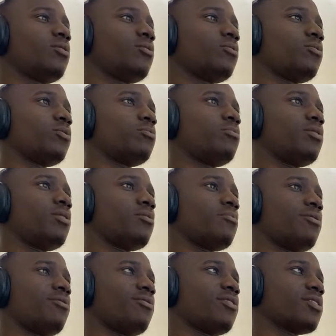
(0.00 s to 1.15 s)
would be the
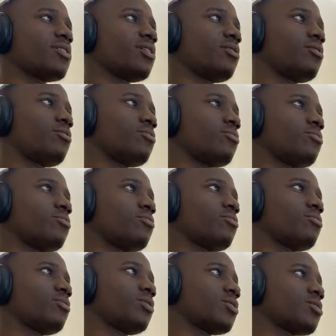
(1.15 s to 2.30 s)
previous day low,
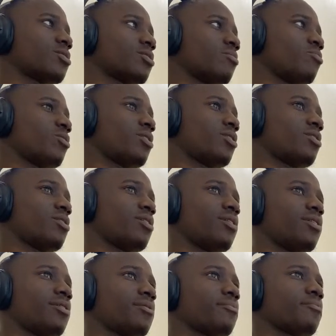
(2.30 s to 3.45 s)
which is somewhere here.